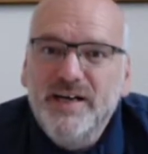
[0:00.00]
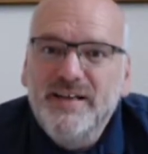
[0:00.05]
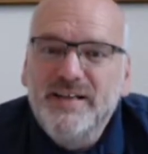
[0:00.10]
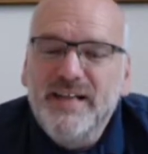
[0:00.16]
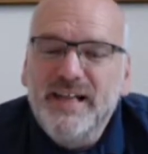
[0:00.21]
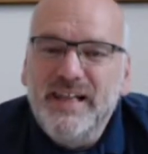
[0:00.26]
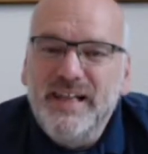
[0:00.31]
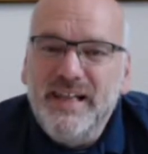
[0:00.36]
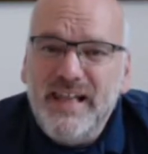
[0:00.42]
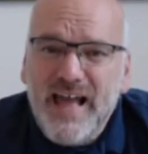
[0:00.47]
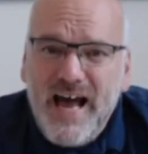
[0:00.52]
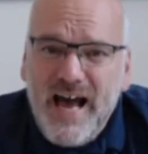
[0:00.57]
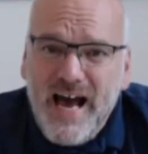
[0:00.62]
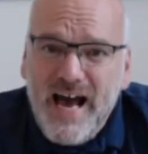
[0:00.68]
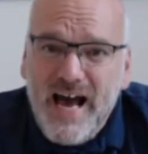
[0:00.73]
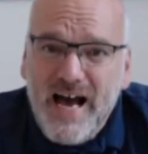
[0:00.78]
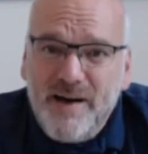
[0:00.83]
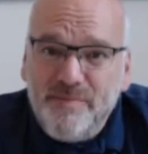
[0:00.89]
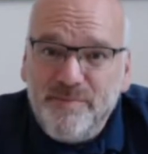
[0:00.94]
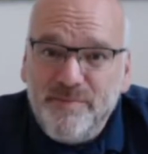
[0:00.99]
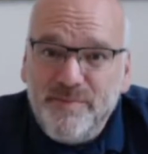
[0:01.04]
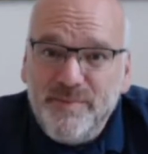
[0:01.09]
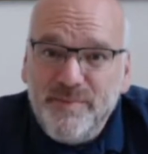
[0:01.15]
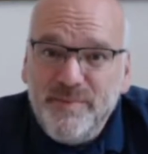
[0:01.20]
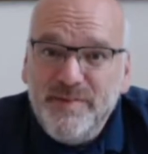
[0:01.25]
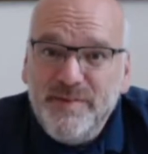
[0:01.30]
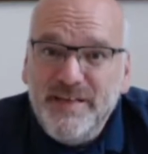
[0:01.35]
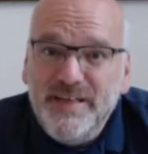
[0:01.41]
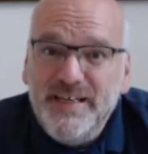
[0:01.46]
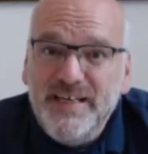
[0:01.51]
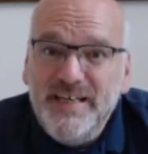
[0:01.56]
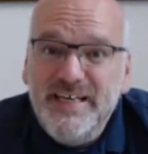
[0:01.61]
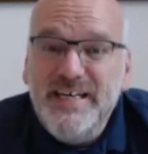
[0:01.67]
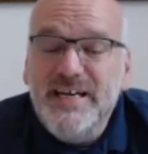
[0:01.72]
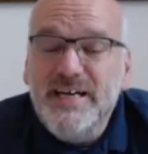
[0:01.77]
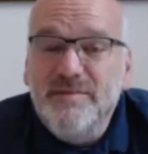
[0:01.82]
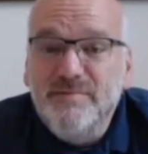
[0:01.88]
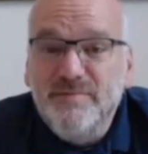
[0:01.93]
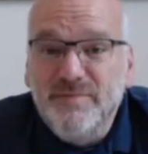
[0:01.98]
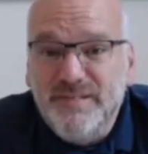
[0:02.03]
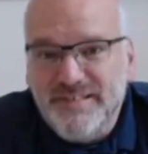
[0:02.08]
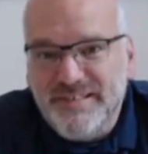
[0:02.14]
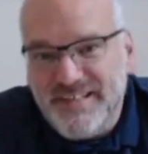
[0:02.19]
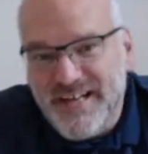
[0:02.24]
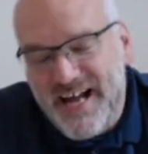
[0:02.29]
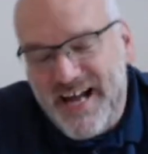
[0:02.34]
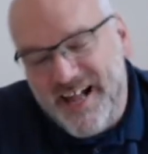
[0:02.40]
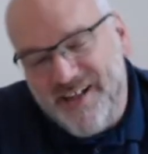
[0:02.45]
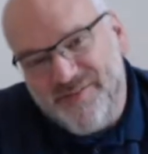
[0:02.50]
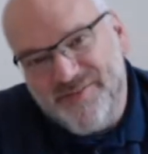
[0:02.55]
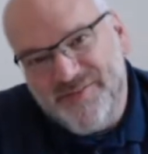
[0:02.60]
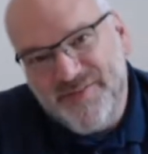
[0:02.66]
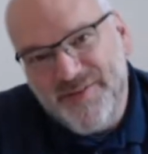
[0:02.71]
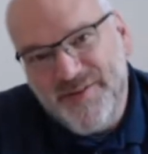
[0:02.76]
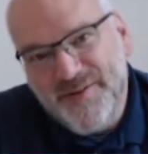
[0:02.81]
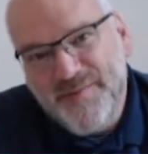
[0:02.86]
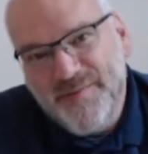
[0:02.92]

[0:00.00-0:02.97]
the Lamb, he himself,